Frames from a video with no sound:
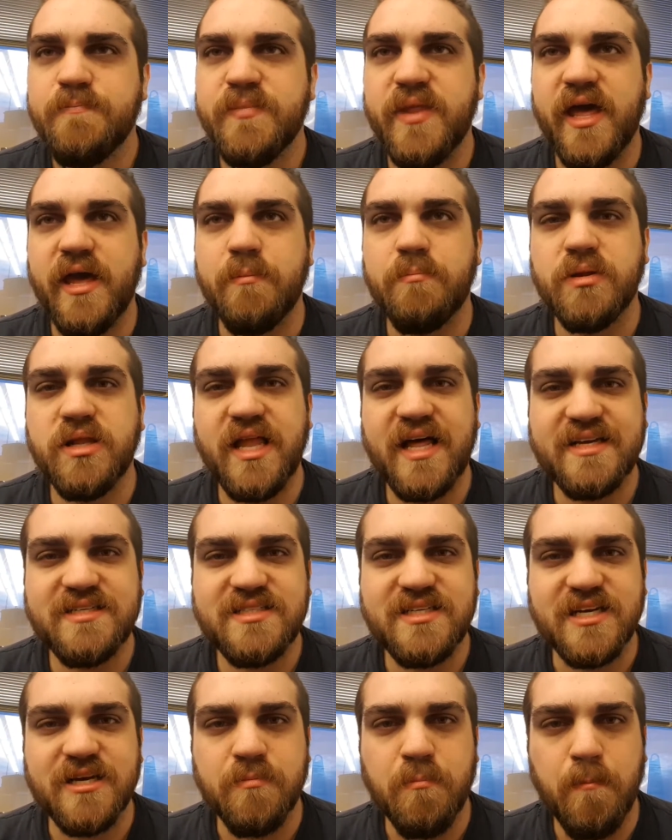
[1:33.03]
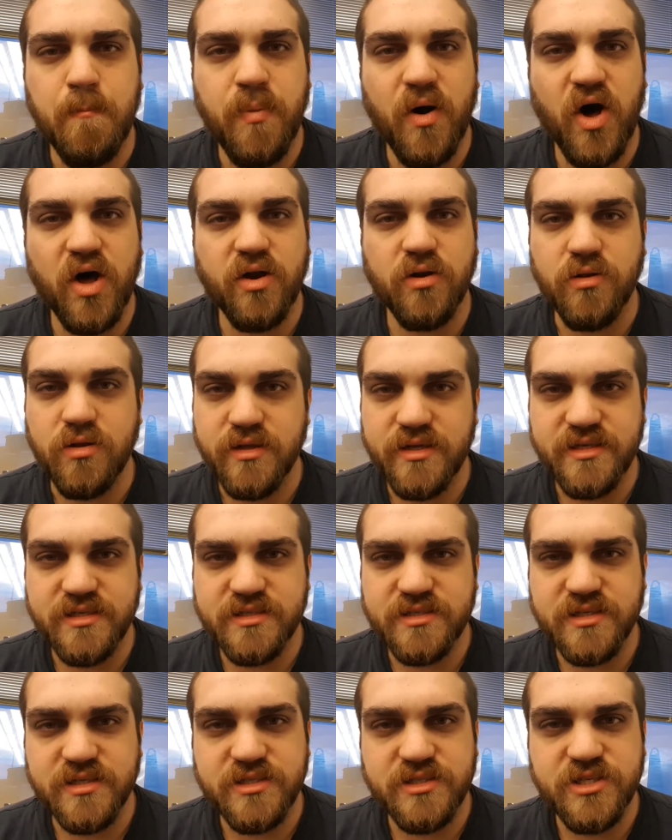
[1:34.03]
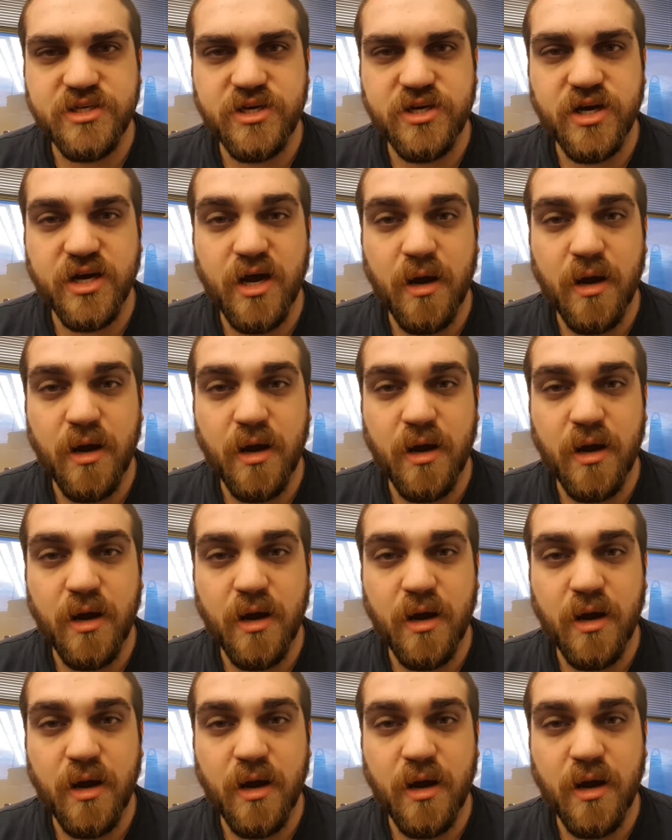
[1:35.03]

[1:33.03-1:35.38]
a plastic bottle is considered